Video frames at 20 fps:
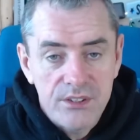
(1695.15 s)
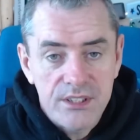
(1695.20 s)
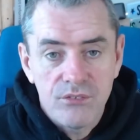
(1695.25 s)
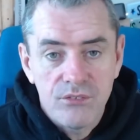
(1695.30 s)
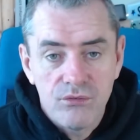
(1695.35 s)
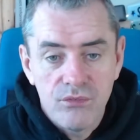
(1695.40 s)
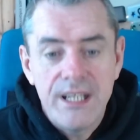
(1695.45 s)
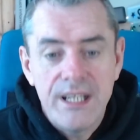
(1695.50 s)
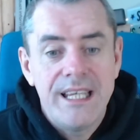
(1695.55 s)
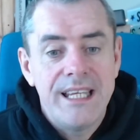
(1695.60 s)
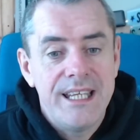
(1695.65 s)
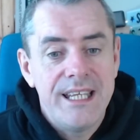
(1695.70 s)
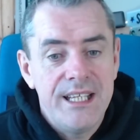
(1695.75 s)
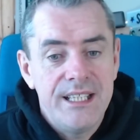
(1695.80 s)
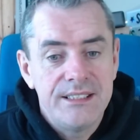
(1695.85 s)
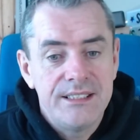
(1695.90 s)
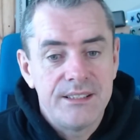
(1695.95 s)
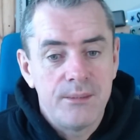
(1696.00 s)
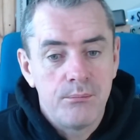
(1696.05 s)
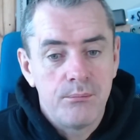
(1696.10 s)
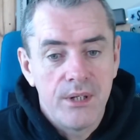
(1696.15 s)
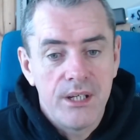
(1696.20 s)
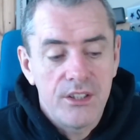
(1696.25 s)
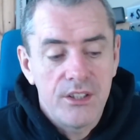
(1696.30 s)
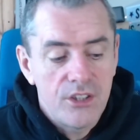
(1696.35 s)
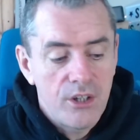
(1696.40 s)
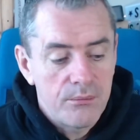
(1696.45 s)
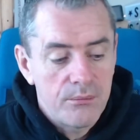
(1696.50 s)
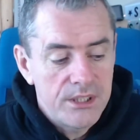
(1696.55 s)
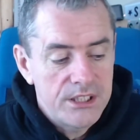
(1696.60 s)
It really is a
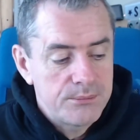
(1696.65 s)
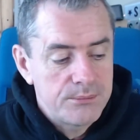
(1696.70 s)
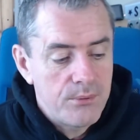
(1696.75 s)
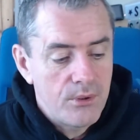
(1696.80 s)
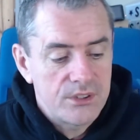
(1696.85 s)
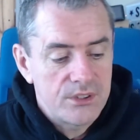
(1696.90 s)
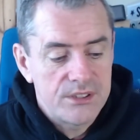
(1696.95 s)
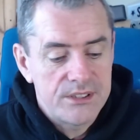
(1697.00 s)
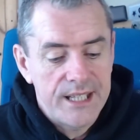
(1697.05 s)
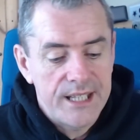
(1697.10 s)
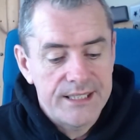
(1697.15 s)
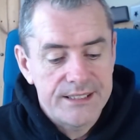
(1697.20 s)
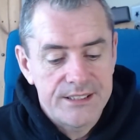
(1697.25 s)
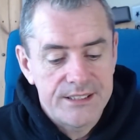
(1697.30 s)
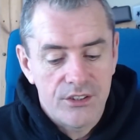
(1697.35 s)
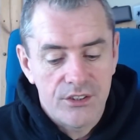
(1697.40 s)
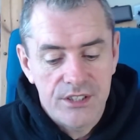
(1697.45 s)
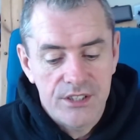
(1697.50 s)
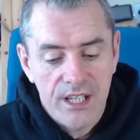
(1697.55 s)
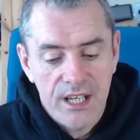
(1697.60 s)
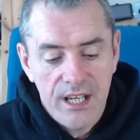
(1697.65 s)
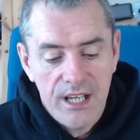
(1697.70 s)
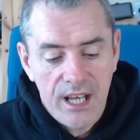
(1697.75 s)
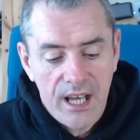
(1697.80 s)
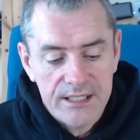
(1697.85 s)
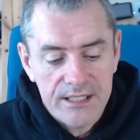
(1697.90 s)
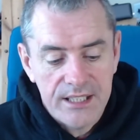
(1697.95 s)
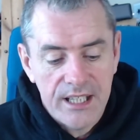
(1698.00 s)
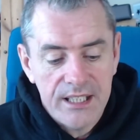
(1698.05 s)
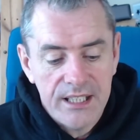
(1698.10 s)
brilliant company. I spoke to Des the other day
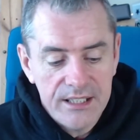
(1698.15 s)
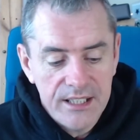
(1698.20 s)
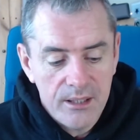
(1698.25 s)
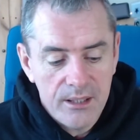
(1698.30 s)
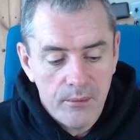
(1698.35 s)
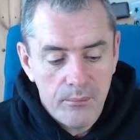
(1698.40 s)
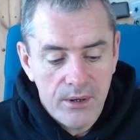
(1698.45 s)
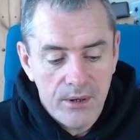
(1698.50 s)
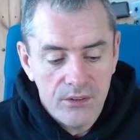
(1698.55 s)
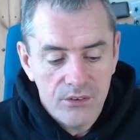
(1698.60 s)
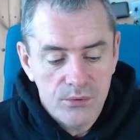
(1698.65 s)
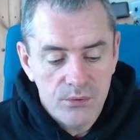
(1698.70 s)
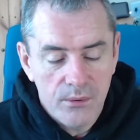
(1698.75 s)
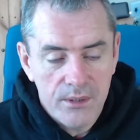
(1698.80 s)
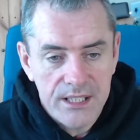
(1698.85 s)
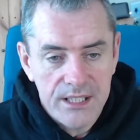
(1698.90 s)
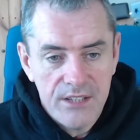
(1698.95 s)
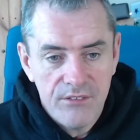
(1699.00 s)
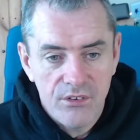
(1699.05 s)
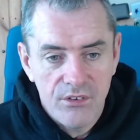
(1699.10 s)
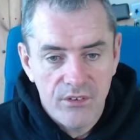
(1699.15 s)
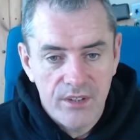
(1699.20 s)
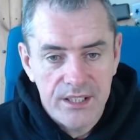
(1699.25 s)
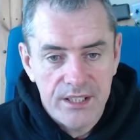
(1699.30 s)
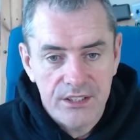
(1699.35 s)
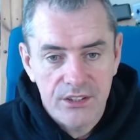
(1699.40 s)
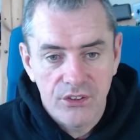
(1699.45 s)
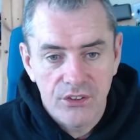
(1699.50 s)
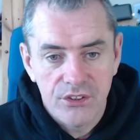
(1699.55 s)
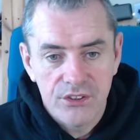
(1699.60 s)
at length about what EV Ready
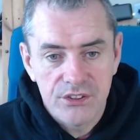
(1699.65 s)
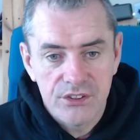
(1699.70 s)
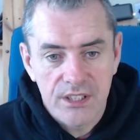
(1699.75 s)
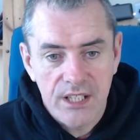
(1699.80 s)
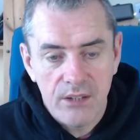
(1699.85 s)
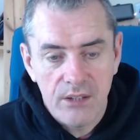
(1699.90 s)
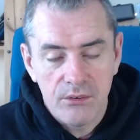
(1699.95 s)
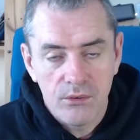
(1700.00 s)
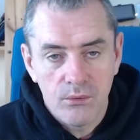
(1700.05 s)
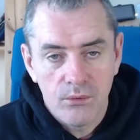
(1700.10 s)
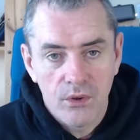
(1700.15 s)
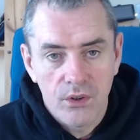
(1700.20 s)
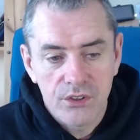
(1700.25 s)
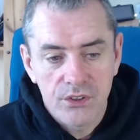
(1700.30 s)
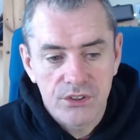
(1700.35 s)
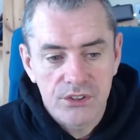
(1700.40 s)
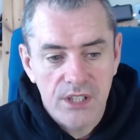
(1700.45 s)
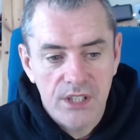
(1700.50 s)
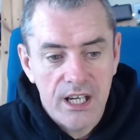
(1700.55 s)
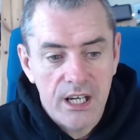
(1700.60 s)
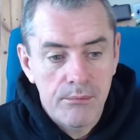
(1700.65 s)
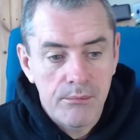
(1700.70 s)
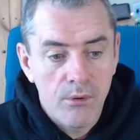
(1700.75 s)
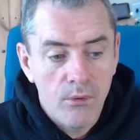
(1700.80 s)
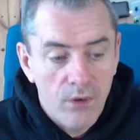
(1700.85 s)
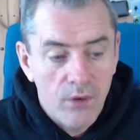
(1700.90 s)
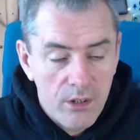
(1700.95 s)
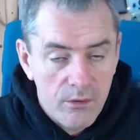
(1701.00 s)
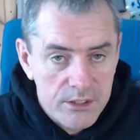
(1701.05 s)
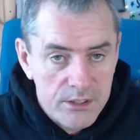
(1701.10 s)
does and how it works, and I'll be
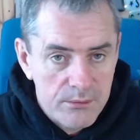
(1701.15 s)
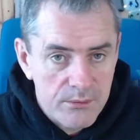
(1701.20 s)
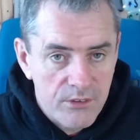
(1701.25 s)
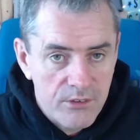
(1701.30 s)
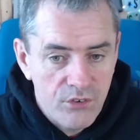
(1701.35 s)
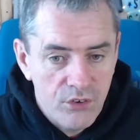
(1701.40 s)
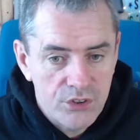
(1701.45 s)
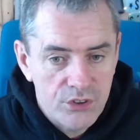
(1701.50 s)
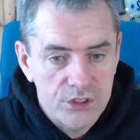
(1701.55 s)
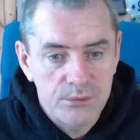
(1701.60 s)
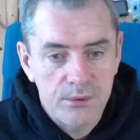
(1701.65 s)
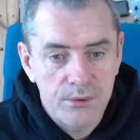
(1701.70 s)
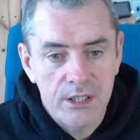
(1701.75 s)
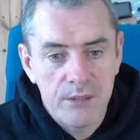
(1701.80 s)
working with them in the future as well.